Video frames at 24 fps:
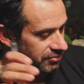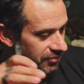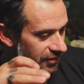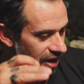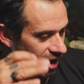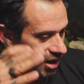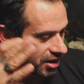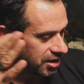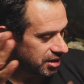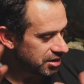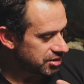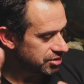
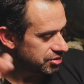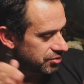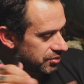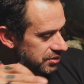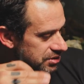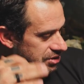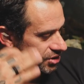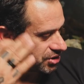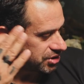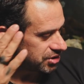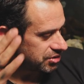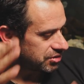and then
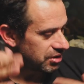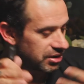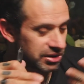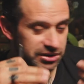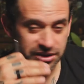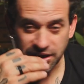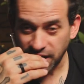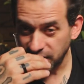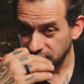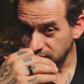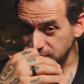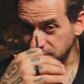when she
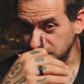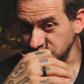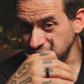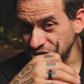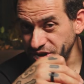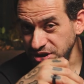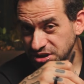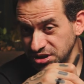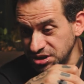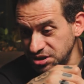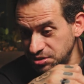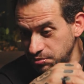got tired of the
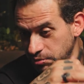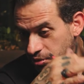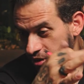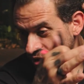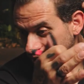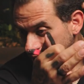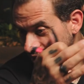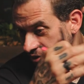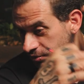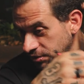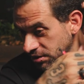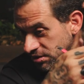machine, she bought
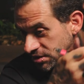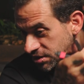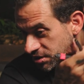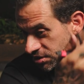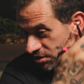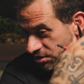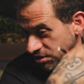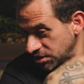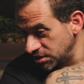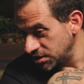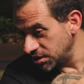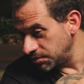another ones
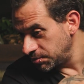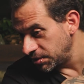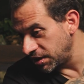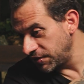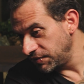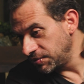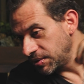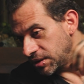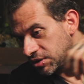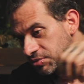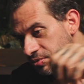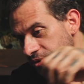and she ended up
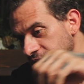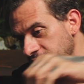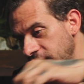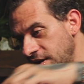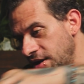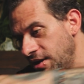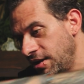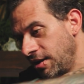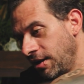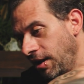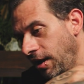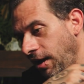giving it to me.
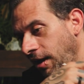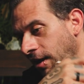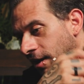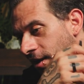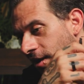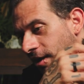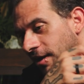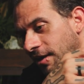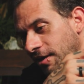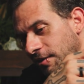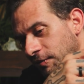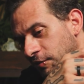
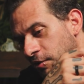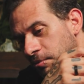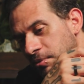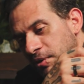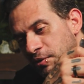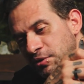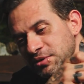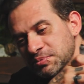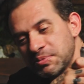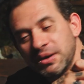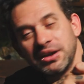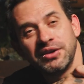For me, it
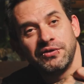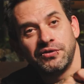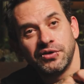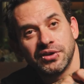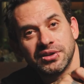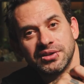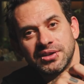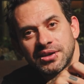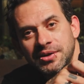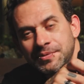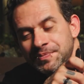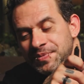was
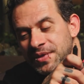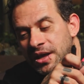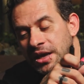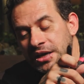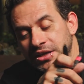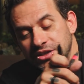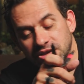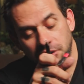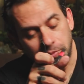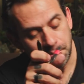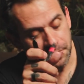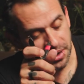benefit.
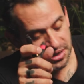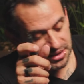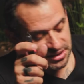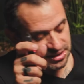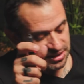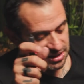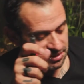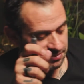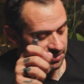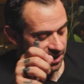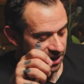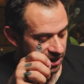So
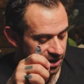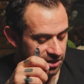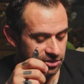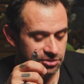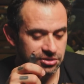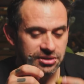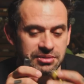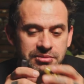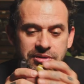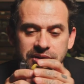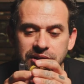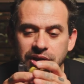basically, back
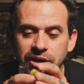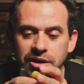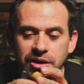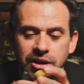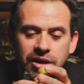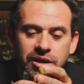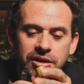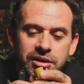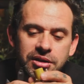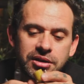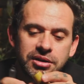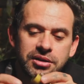into
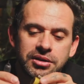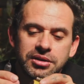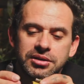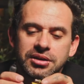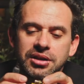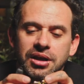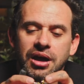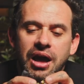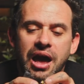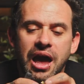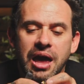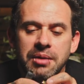
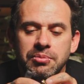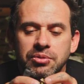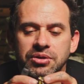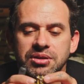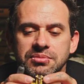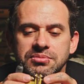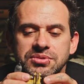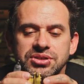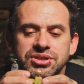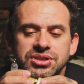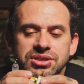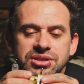the hybrid
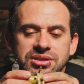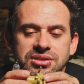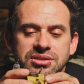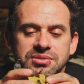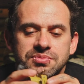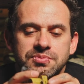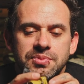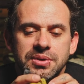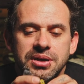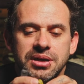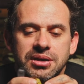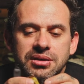machines,
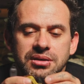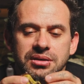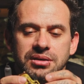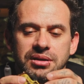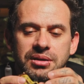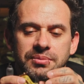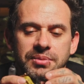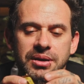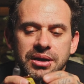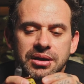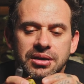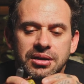
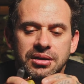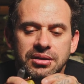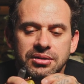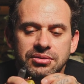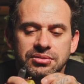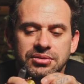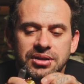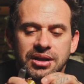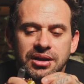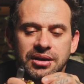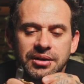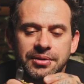back
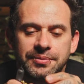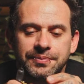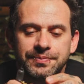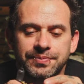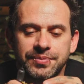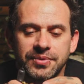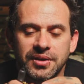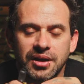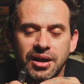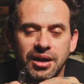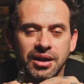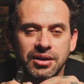into the
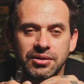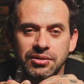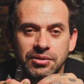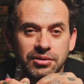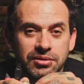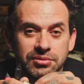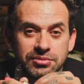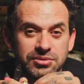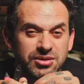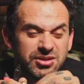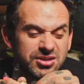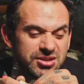I could
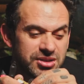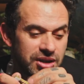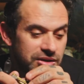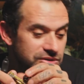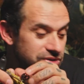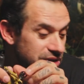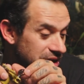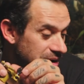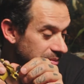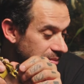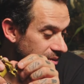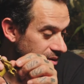go
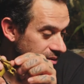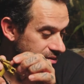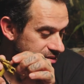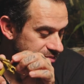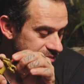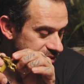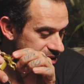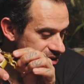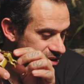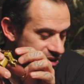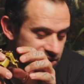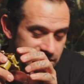nostalgic about the
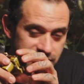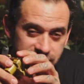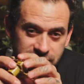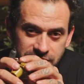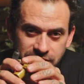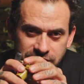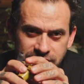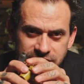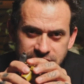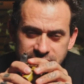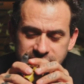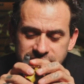machine,
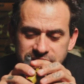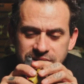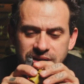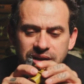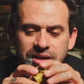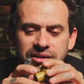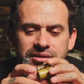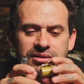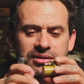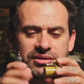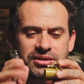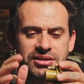so I just
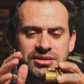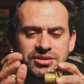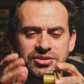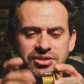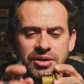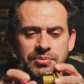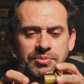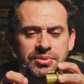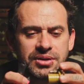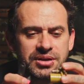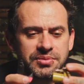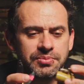
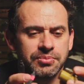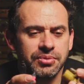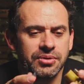jump that